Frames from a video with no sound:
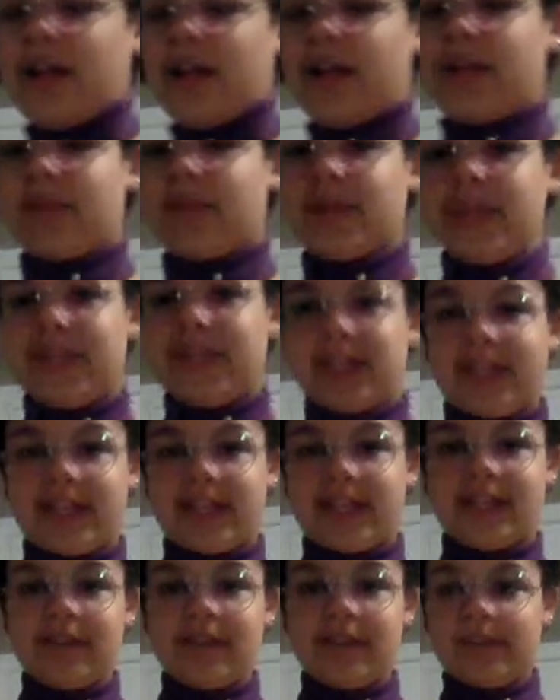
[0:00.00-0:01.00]
I really like
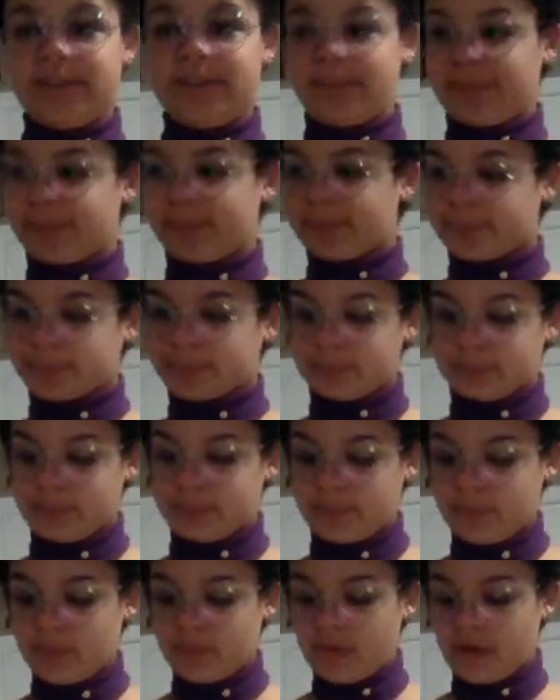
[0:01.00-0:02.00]
it.
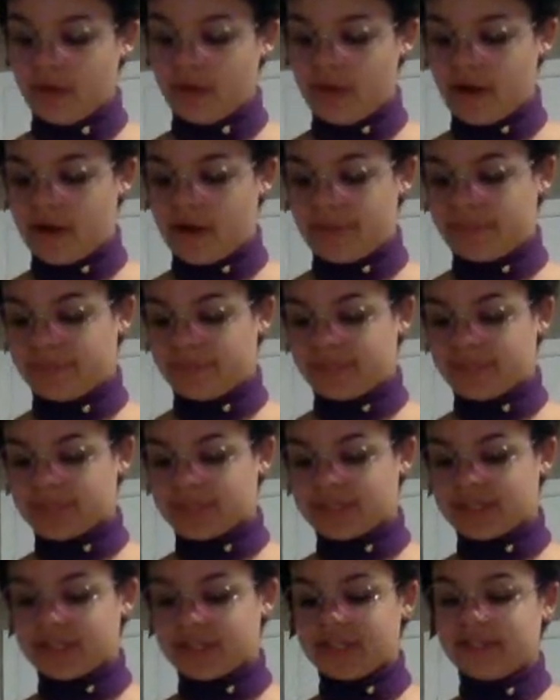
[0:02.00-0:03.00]
Um, the
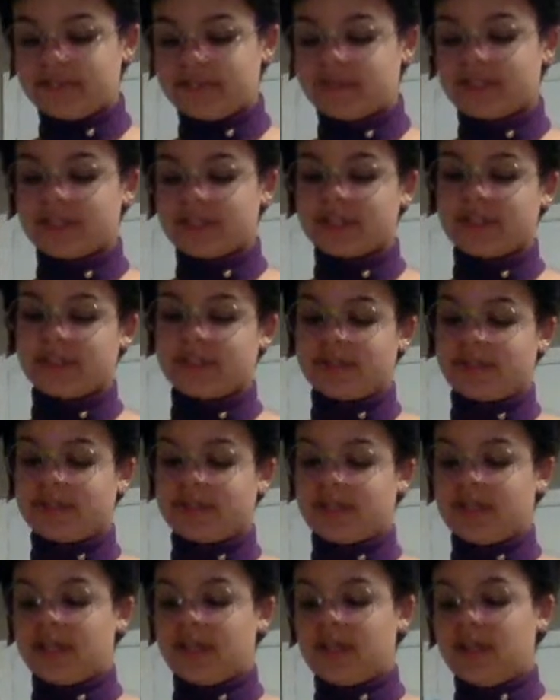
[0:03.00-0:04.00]
sleeves
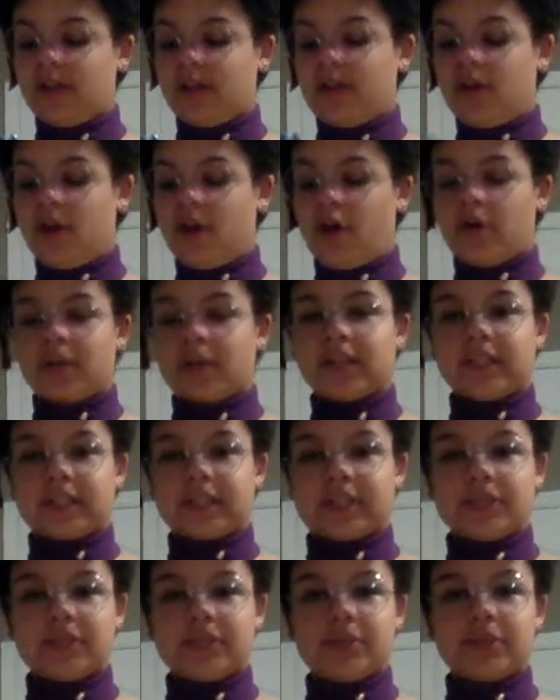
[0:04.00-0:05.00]
are a little
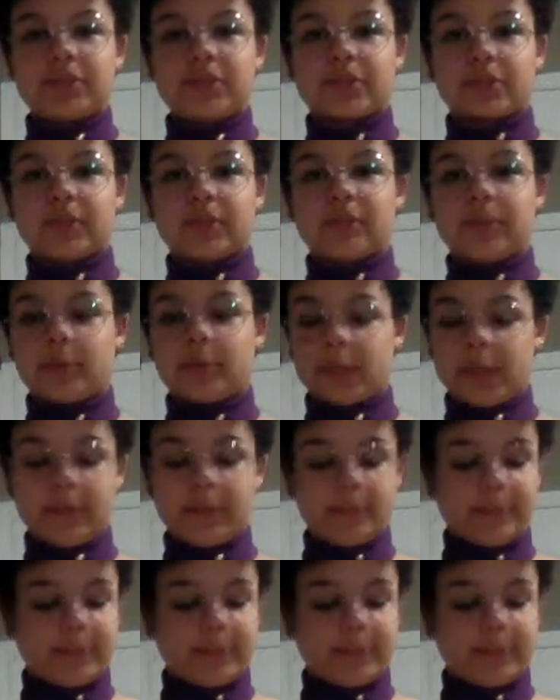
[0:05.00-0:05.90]
too short for me,